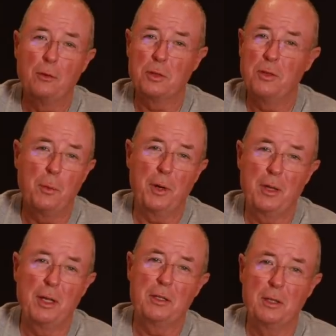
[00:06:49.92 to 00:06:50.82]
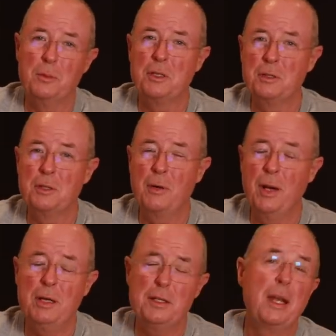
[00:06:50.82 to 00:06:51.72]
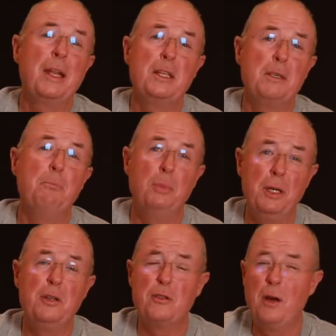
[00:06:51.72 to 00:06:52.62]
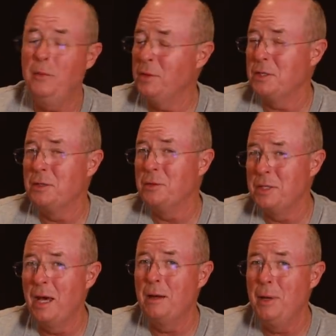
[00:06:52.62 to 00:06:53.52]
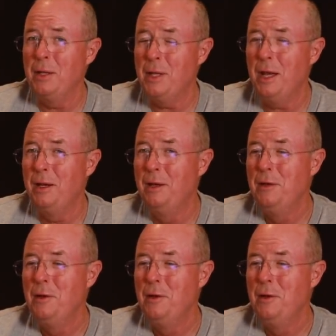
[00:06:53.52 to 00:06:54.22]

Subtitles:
Of course, everybody thinks Lewis is the greatest and he's a brilliant driver, there's no doubt about that.